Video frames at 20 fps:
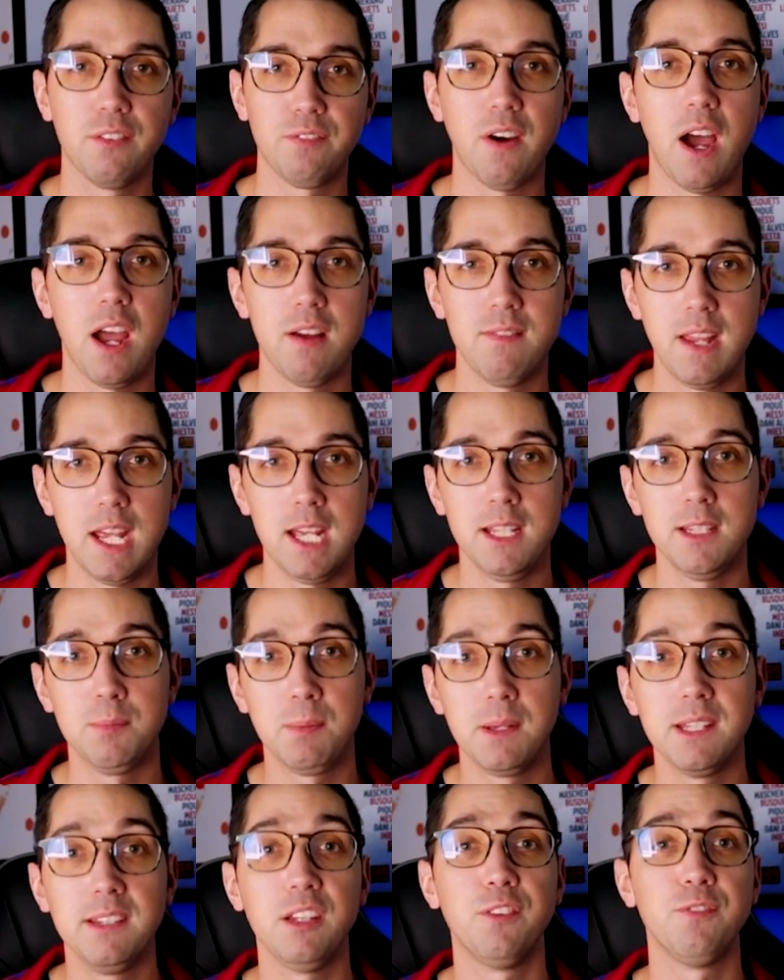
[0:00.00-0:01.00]
of the five names
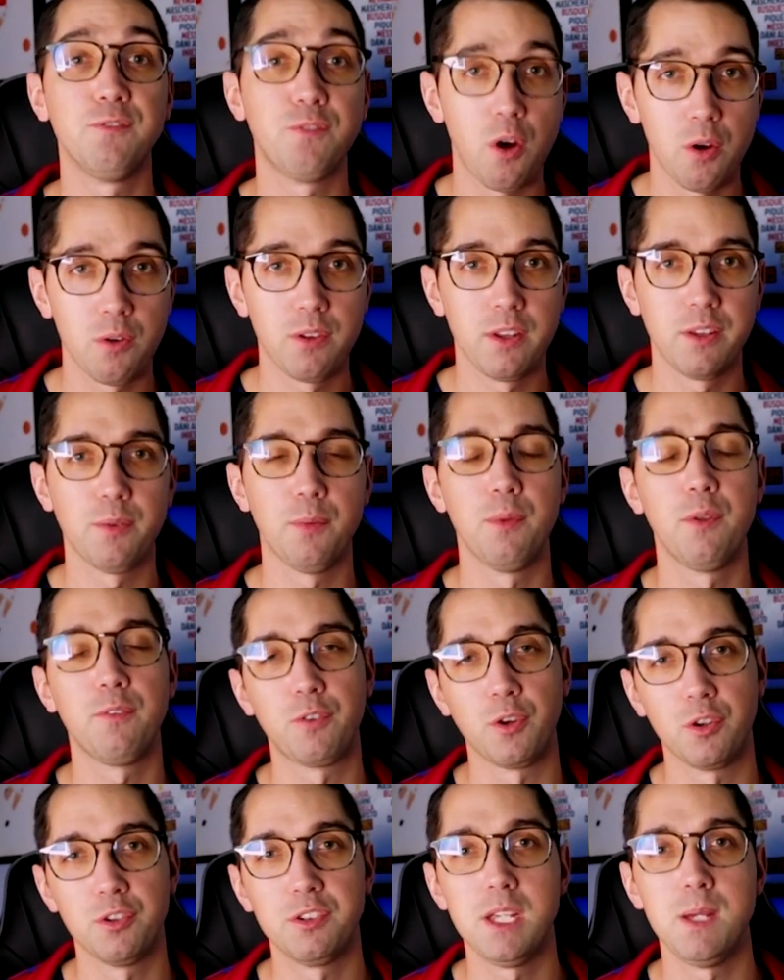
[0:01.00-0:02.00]
because he's farthest from the
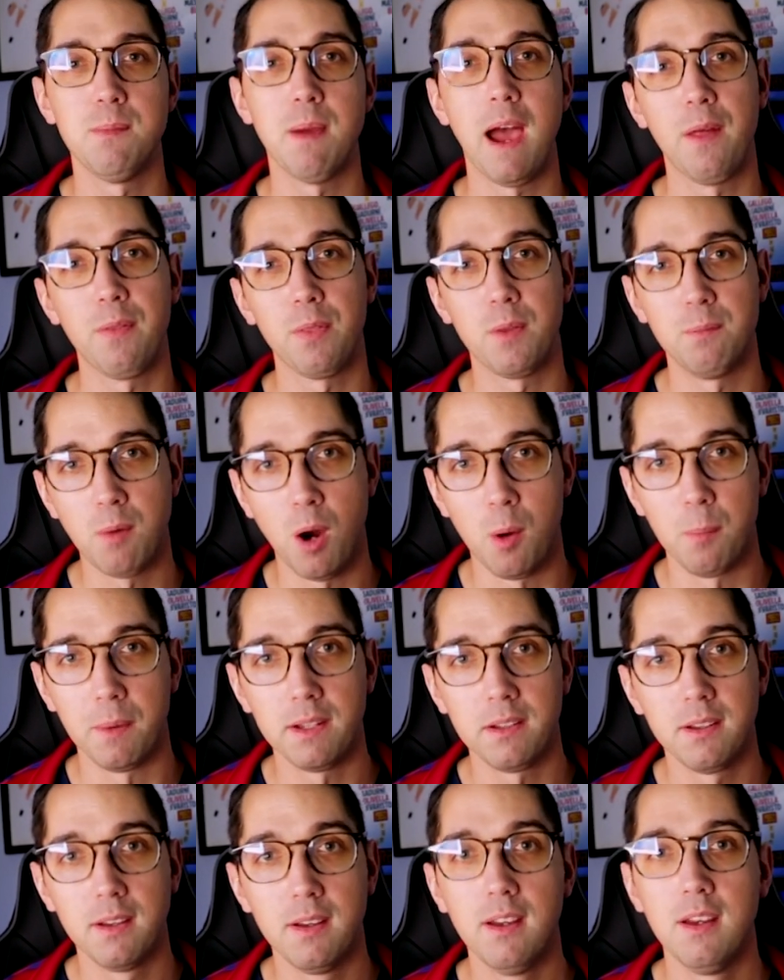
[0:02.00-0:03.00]
first team at the
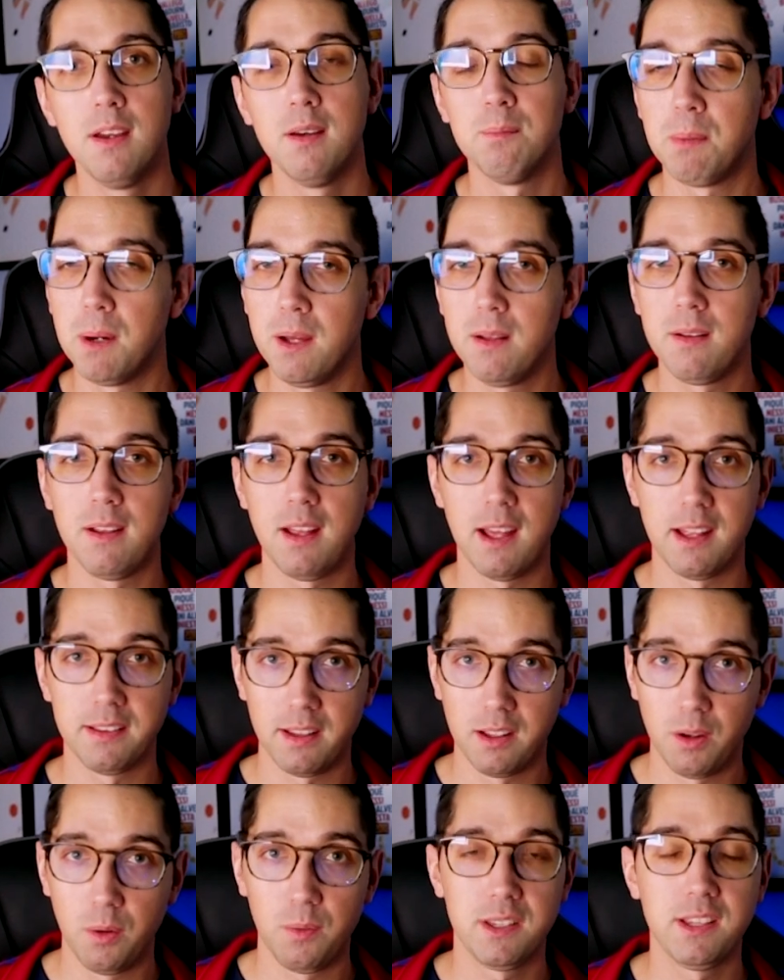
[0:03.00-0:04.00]
moment. But
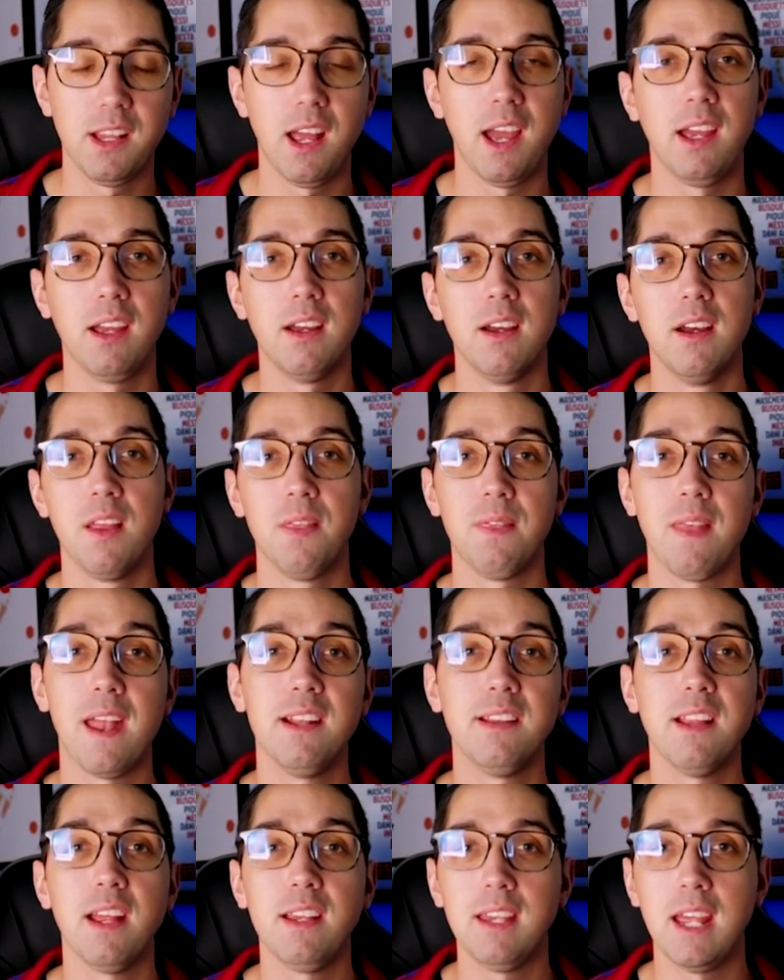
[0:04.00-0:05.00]
as I always say, that
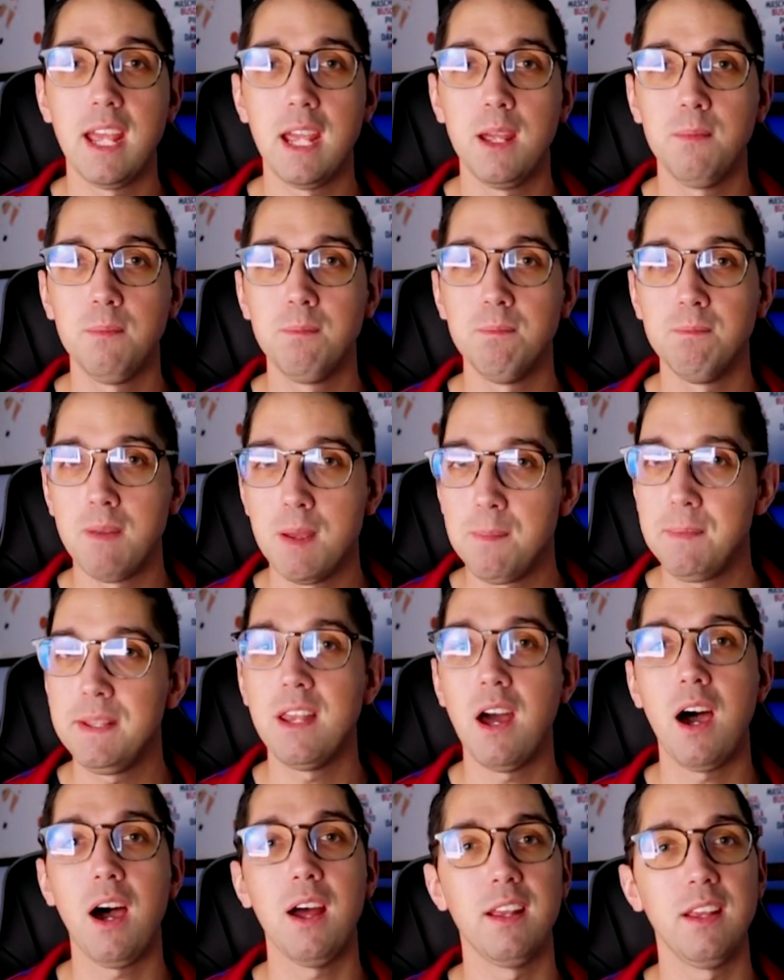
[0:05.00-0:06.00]
is a name maybe
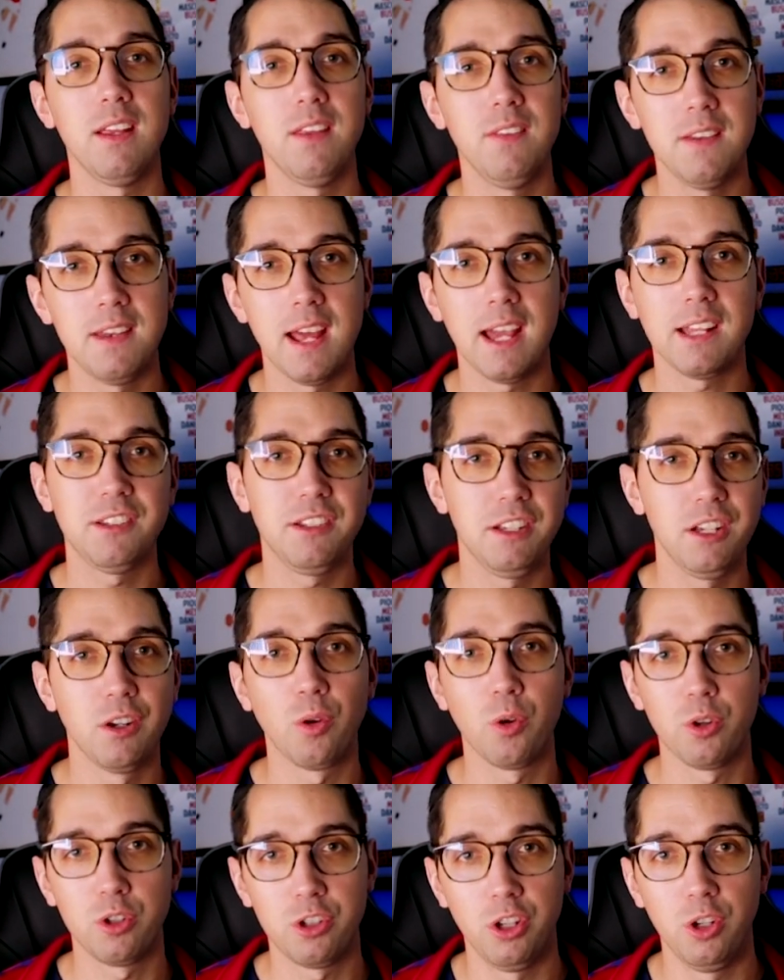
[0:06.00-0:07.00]
not in the next year
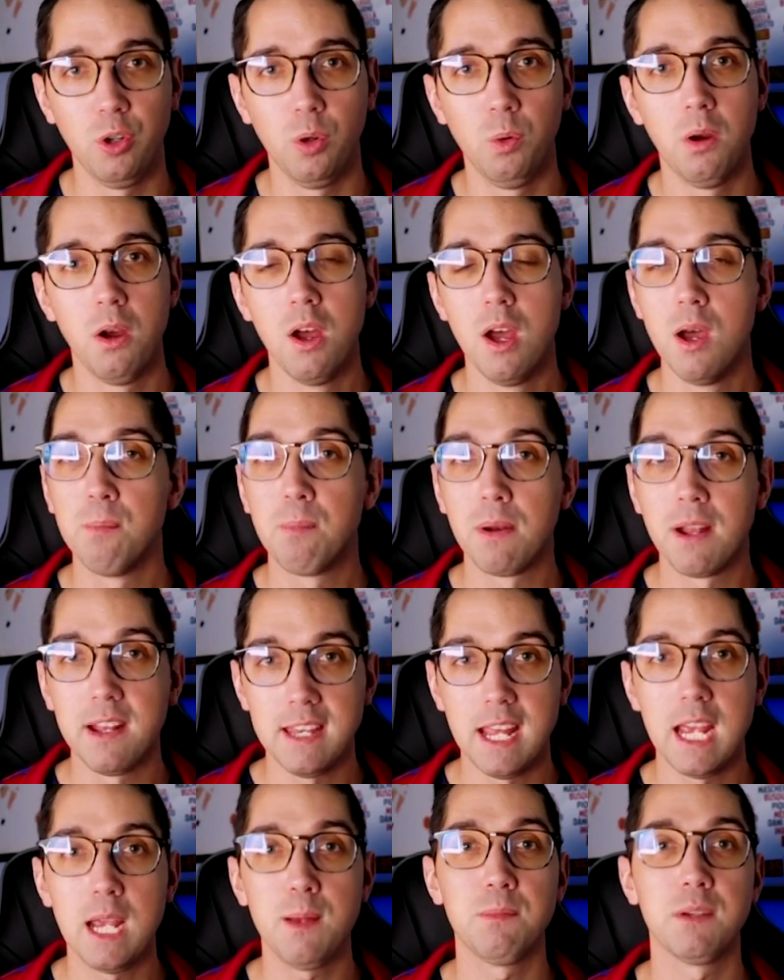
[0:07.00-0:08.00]
or two, but a
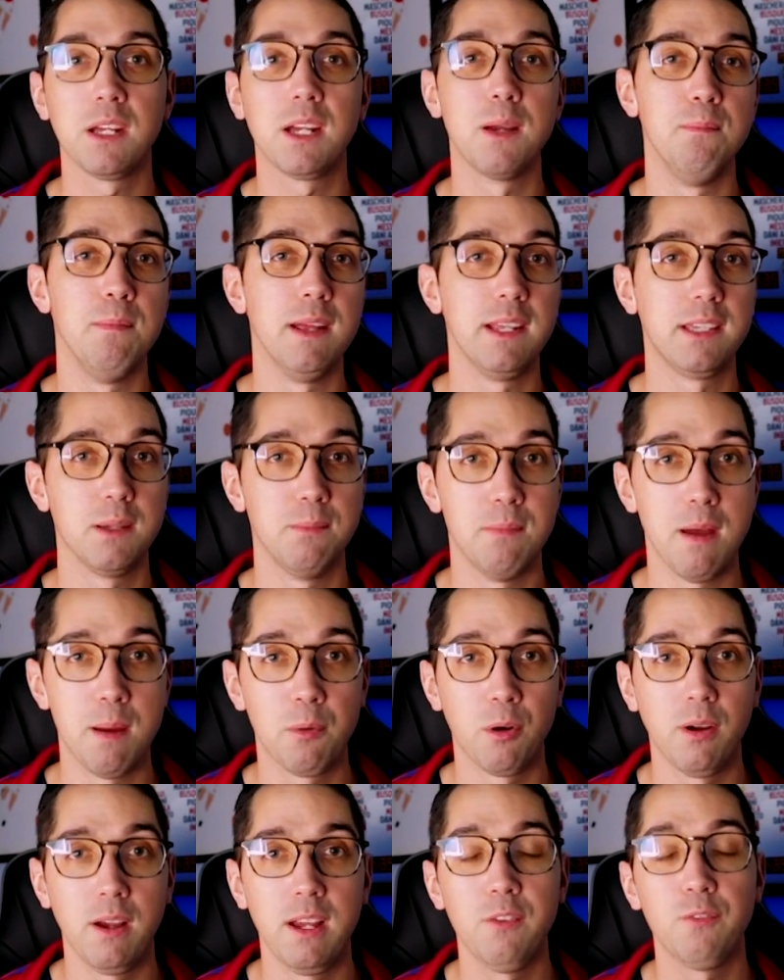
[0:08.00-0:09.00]
name to commit to
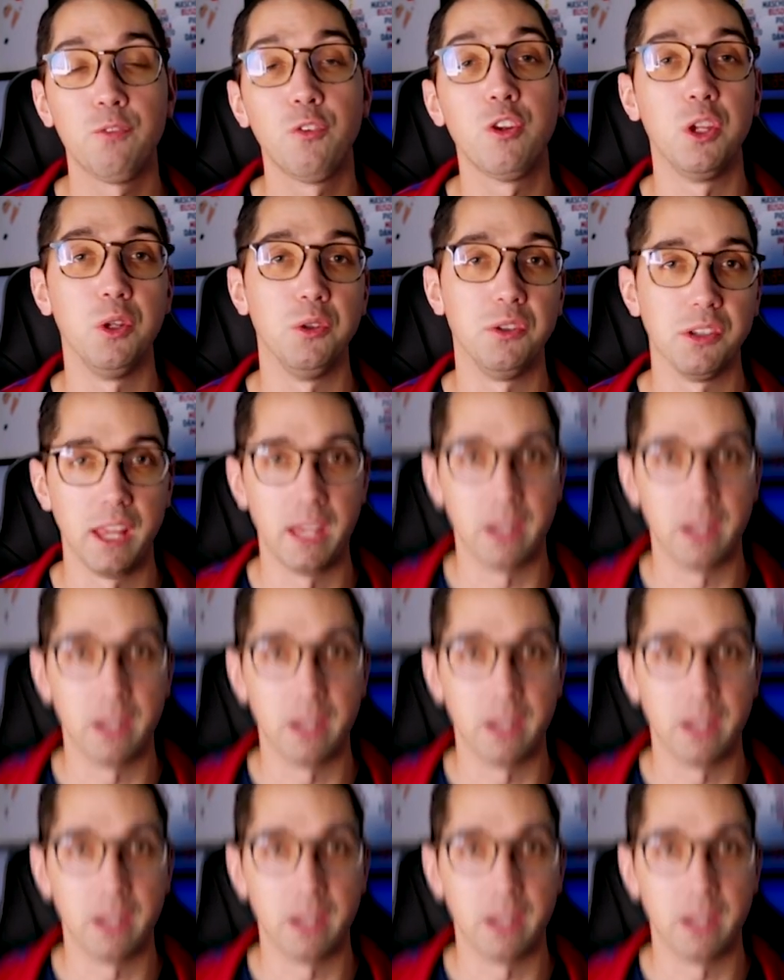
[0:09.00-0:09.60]
memory for use